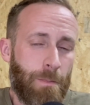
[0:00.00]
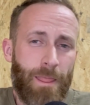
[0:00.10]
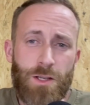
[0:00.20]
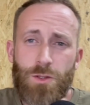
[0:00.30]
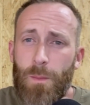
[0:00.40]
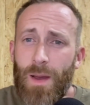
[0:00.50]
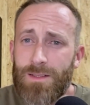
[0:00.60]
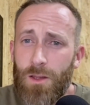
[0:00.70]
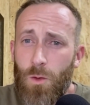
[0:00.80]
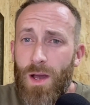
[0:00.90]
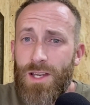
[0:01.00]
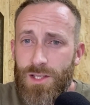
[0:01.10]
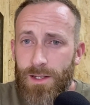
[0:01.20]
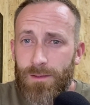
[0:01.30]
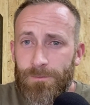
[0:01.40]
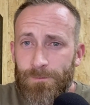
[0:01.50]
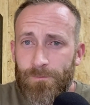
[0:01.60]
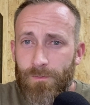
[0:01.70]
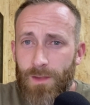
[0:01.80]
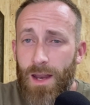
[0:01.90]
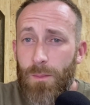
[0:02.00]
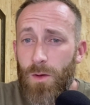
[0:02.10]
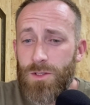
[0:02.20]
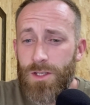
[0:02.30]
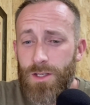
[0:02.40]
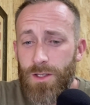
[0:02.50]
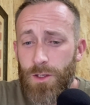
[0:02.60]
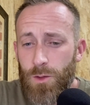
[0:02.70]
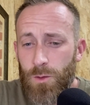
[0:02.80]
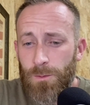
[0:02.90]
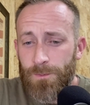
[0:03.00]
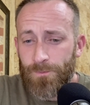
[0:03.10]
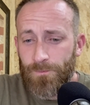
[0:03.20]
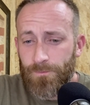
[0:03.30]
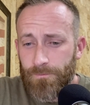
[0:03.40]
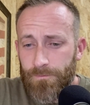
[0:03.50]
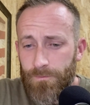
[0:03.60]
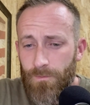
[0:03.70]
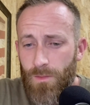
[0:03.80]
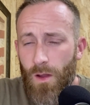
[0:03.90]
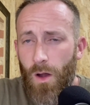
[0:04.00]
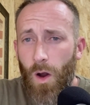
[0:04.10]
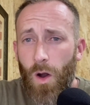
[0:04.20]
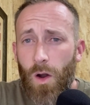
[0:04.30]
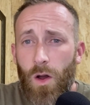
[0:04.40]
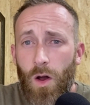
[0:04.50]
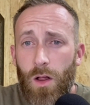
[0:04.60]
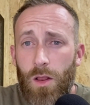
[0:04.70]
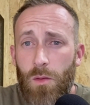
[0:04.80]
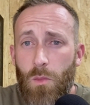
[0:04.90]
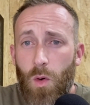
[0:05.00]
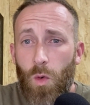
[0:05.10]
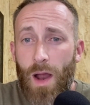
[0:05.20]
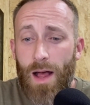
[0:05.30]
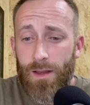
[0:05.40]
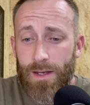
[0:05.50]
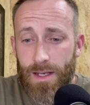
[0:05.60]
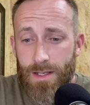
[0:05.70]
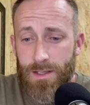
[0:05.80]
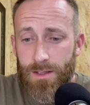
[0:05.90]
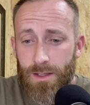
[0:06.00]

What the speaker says: So it begs the question, and I pose it to you, are all moralities